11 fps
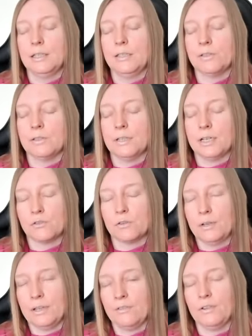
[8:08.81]
it was
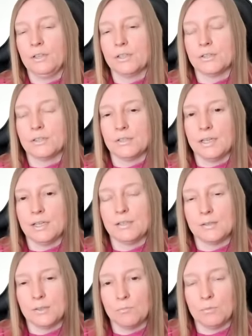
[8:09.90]
natural and effortless to say to
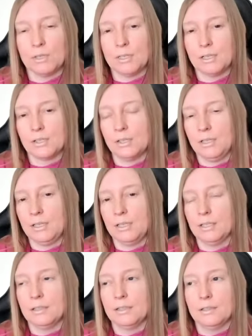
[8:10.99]
someone, actually,